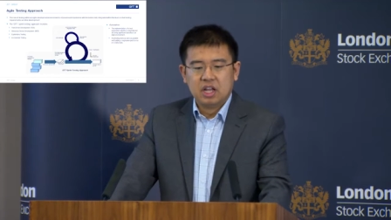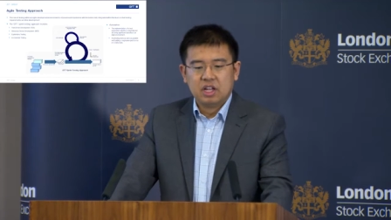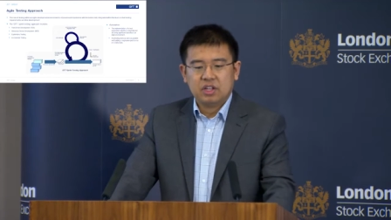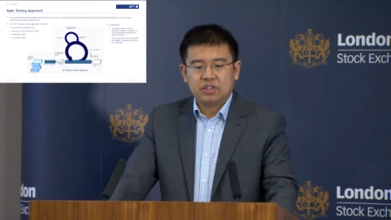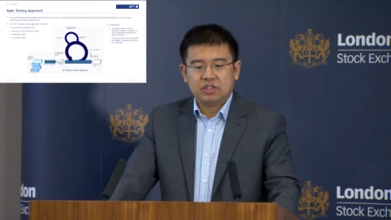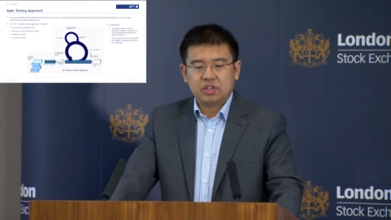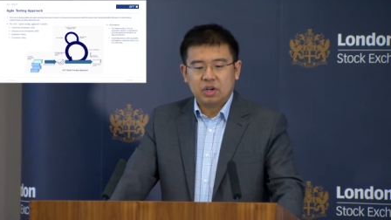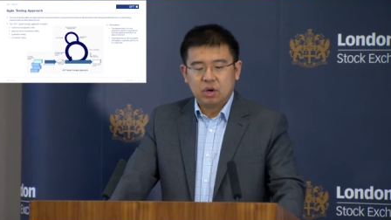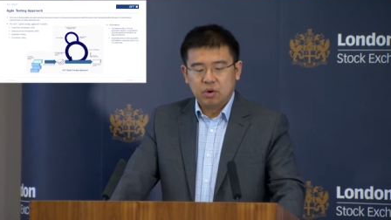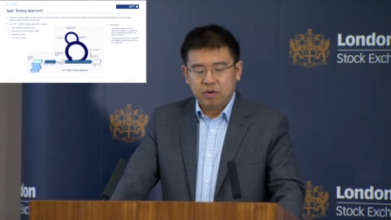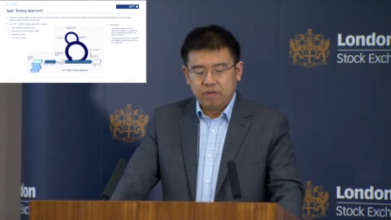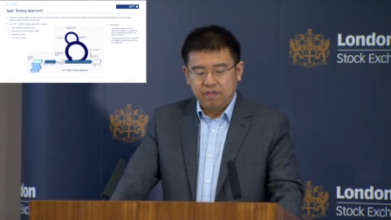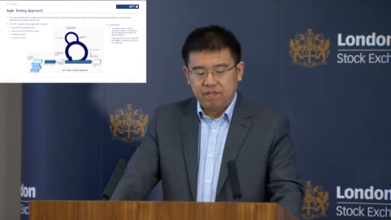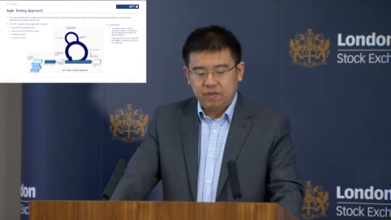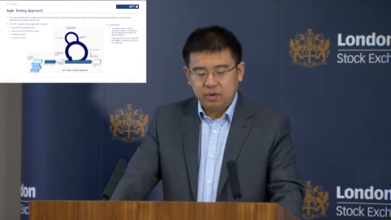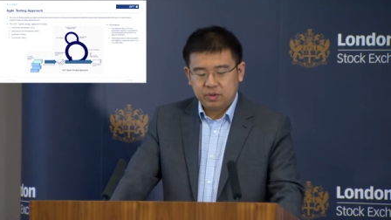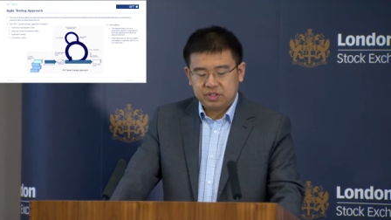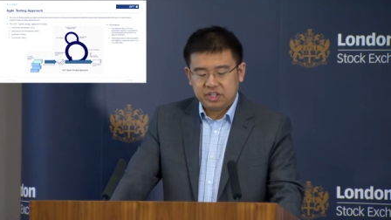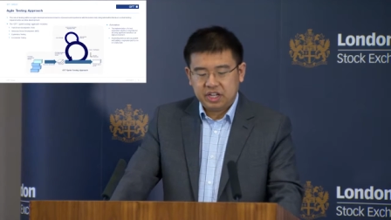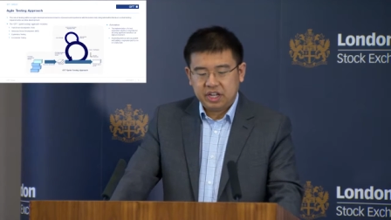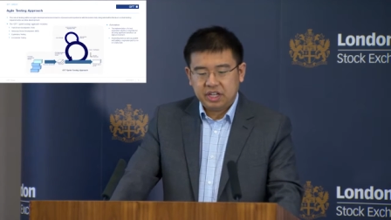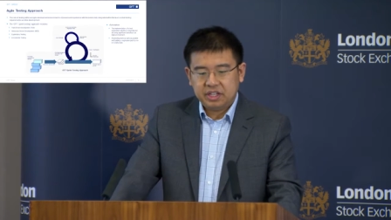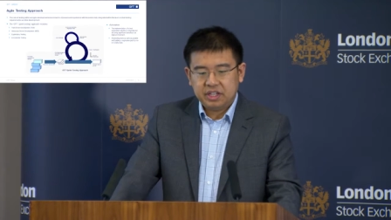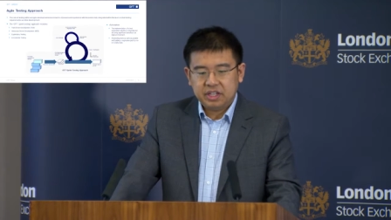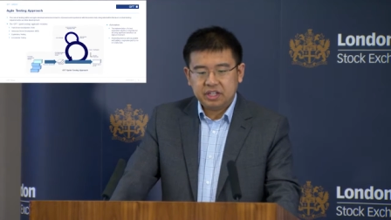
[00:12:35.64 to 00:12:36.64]
So for
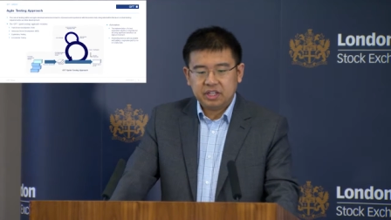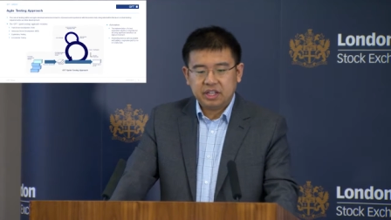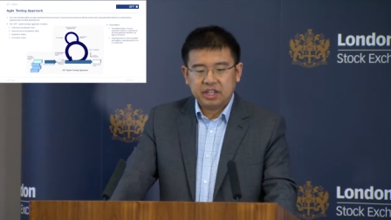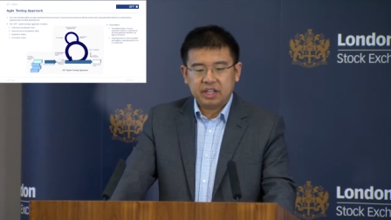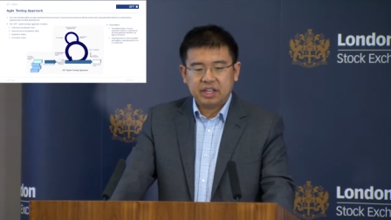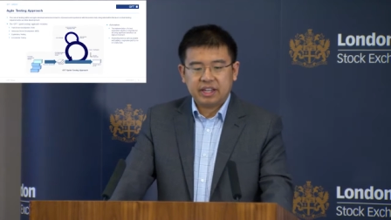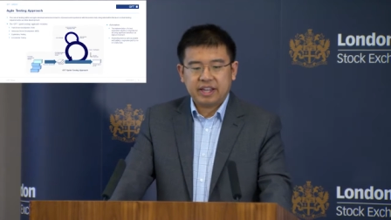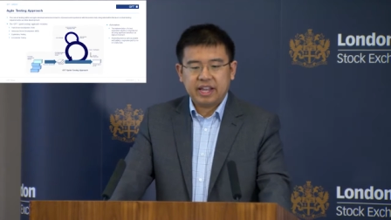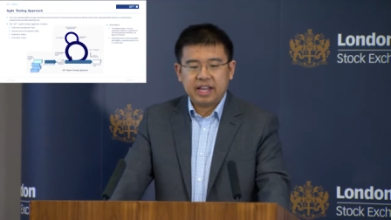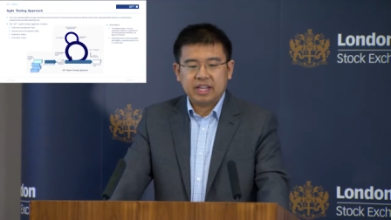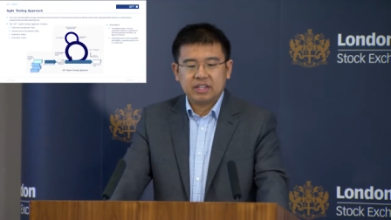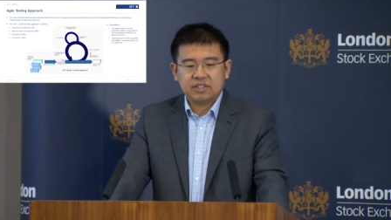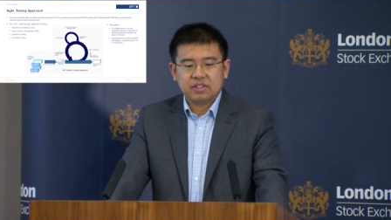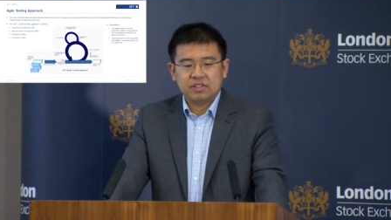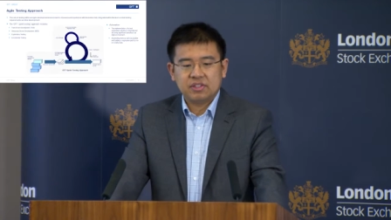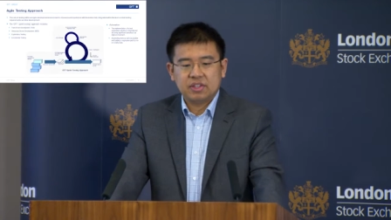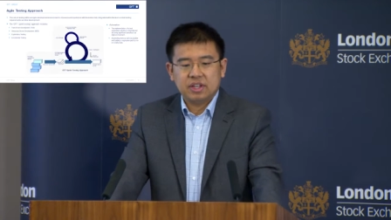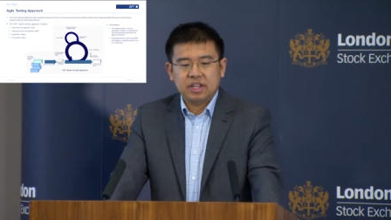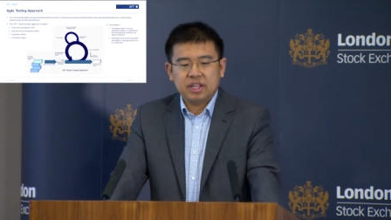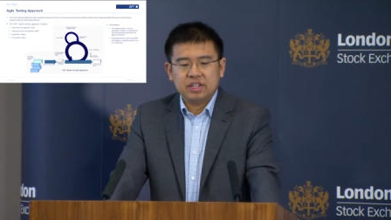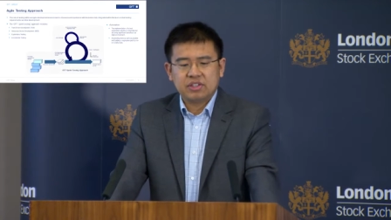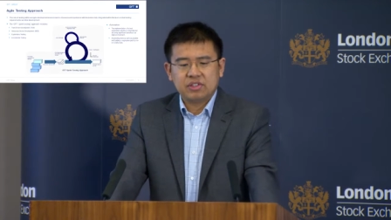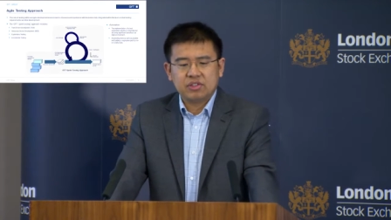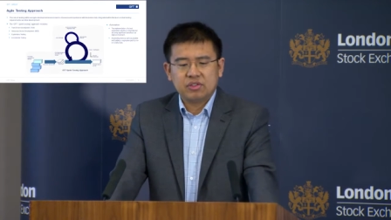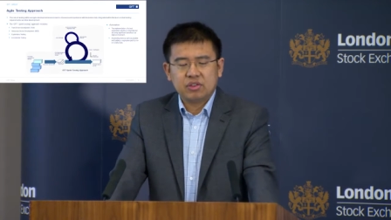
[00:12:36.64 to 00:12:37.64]
T D D, again, it's,
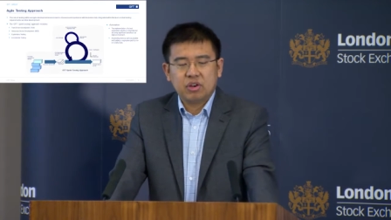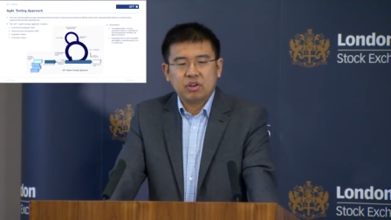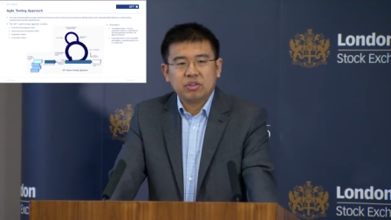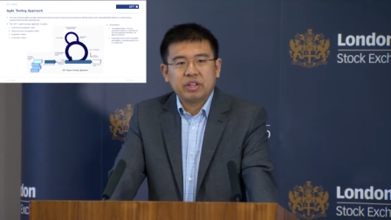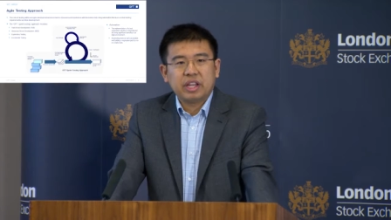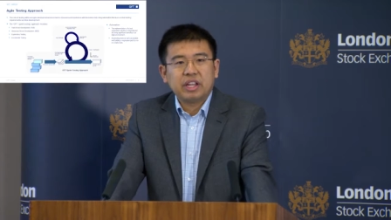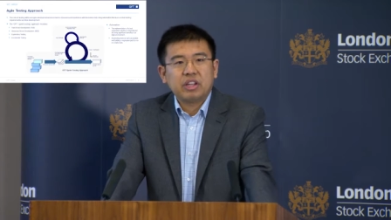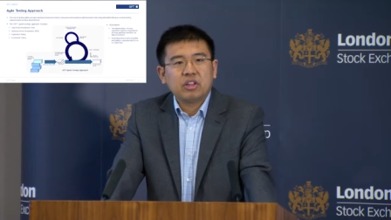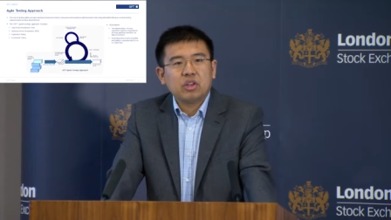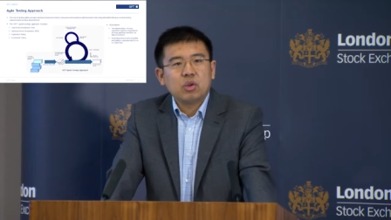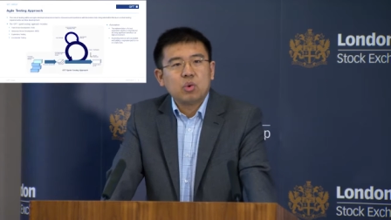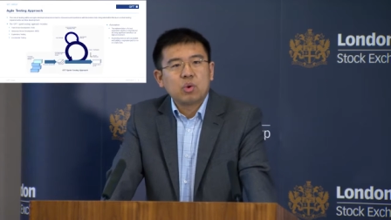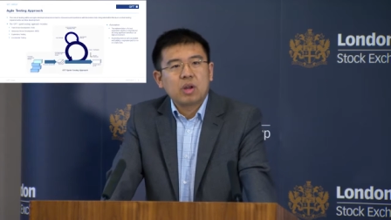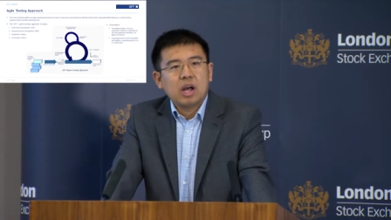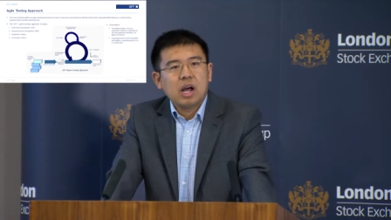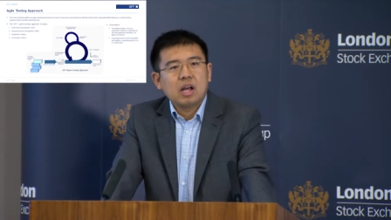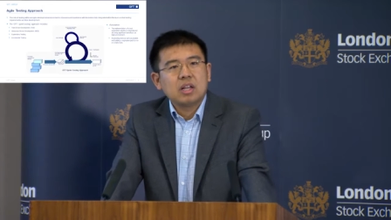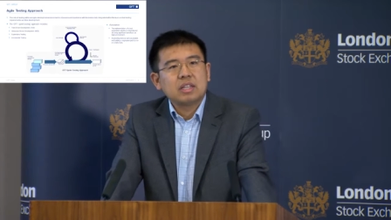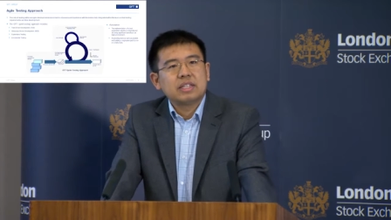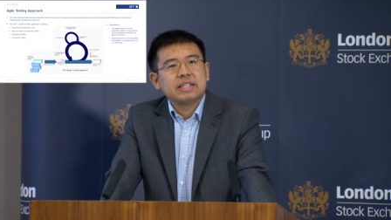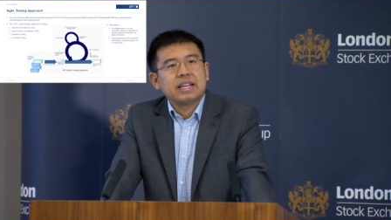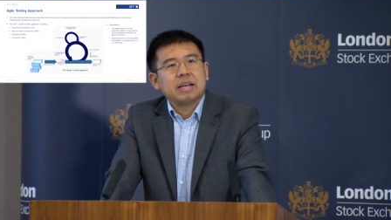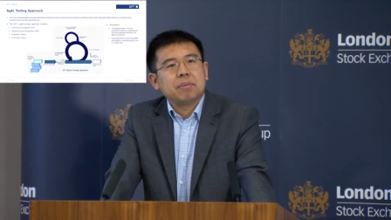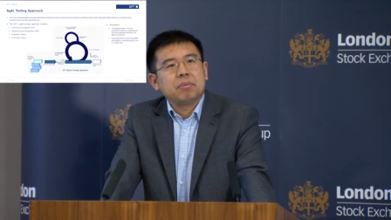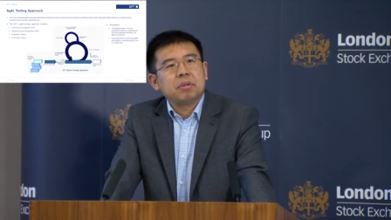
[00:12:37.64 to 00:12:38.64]
it's not a new
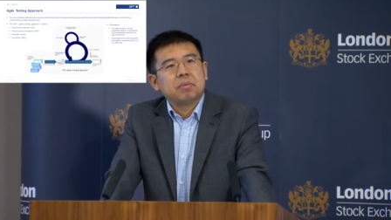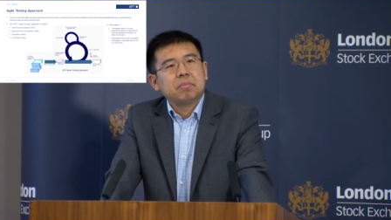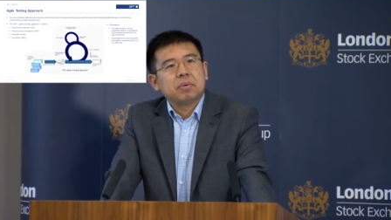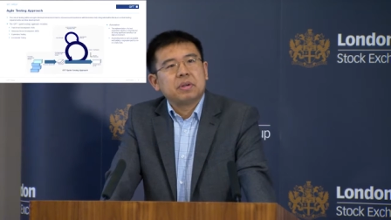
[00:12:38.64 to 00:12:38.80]
concept,